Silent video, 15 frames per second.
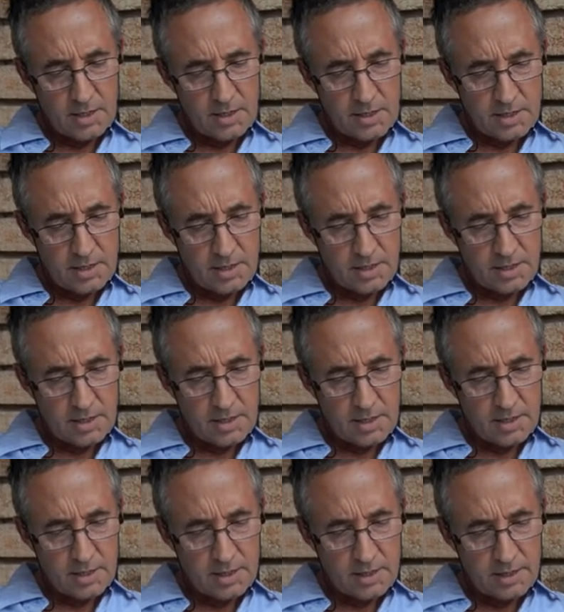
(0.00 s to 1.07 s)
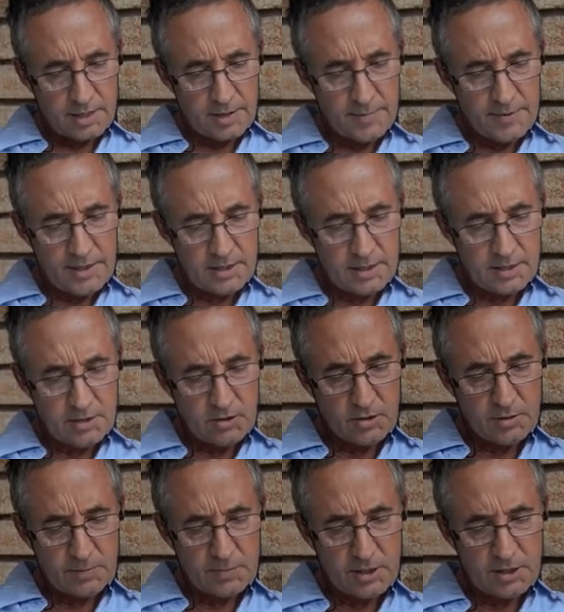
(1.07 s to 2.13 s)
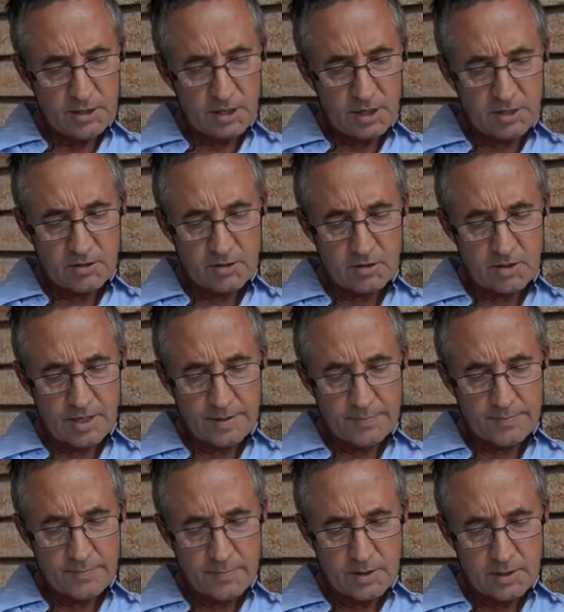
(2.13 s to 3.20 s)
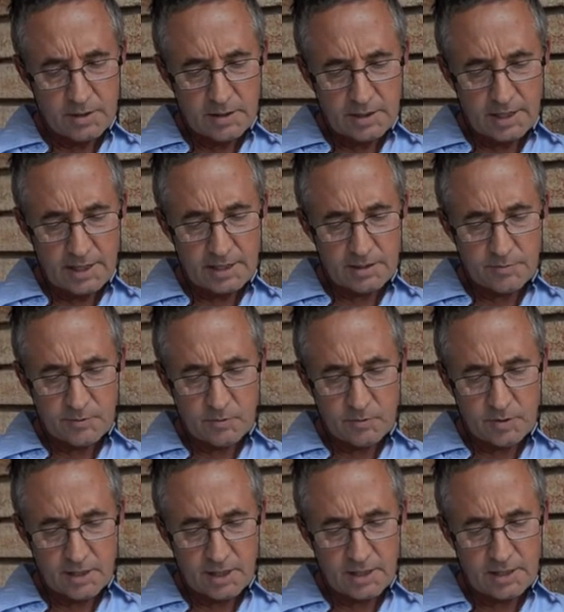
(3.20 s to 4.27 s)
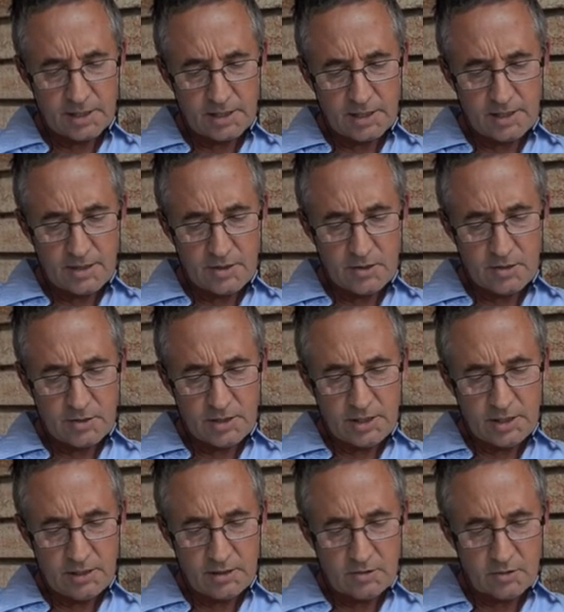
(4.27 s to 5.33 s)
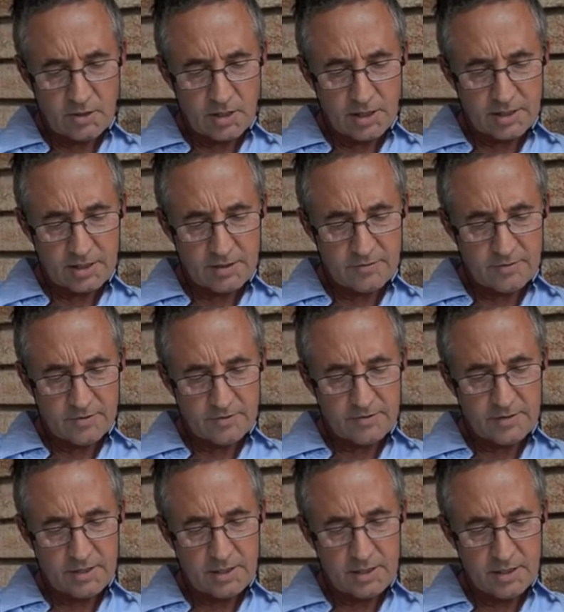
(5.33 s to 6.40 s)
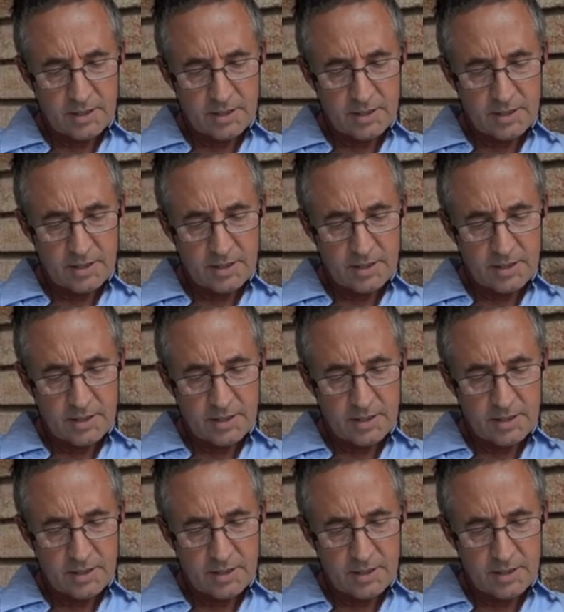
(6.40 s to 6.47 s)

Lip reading: the Remington UMC Nitro Club dates between 1913 to 1915.